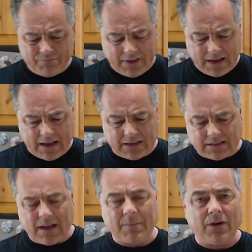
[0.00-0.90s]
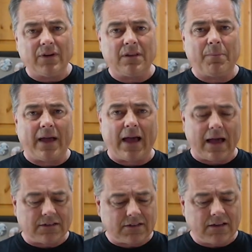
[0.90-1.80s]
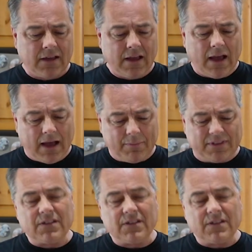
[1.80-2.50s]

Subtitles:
has come out in the past, but